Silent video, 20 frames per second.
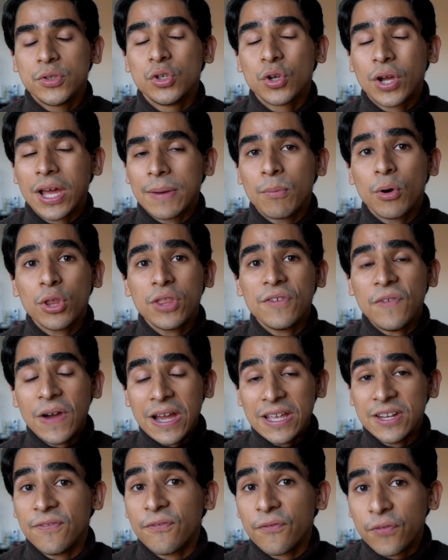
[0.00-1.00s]
you can modify
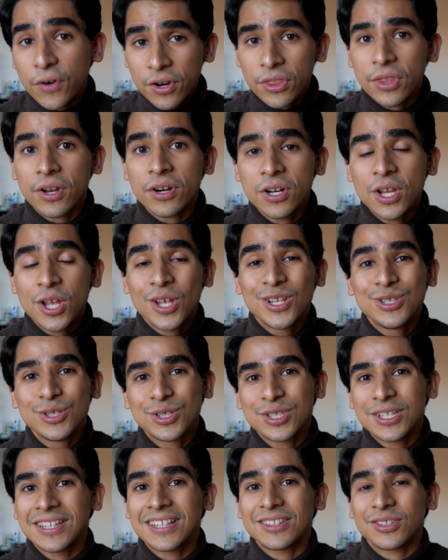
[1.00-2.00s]
it further
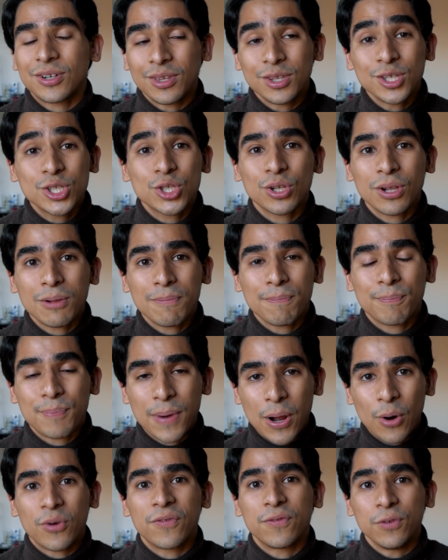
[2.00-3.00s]
using the traditional
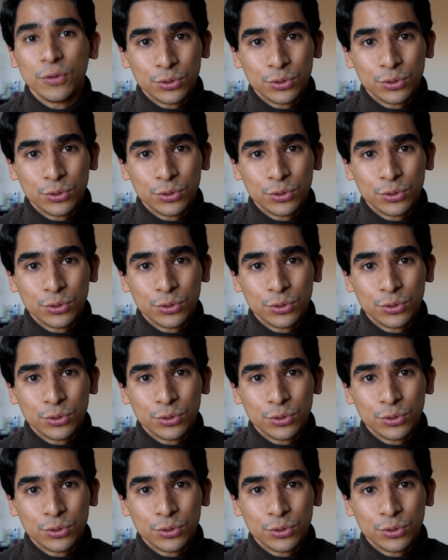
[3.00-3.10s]
powerful